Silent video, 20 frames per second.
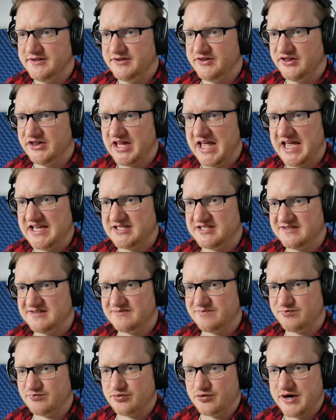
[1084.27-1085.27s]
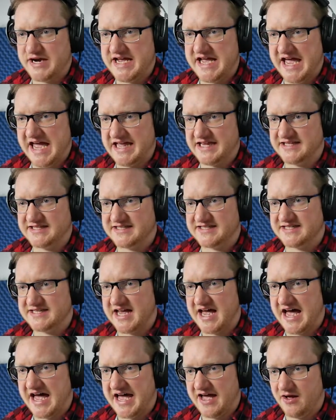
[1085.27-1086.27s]
less
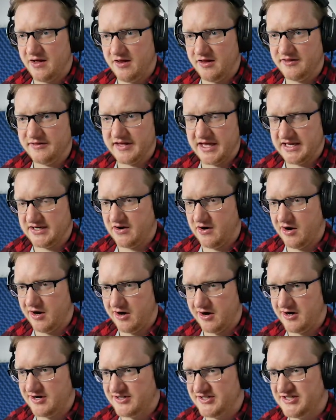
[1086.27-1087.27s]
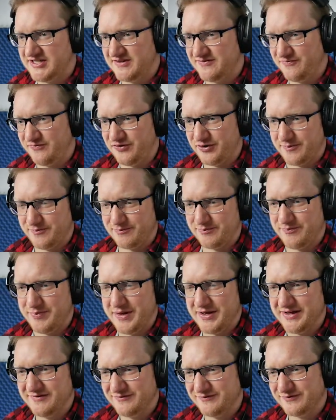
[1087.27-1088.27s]
prehensile than hers
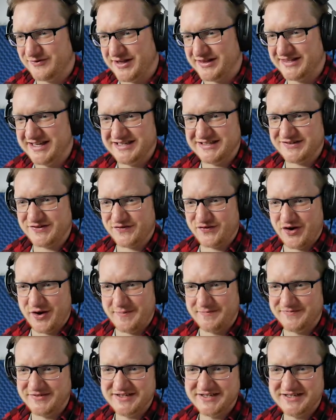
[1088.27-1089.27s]
at least from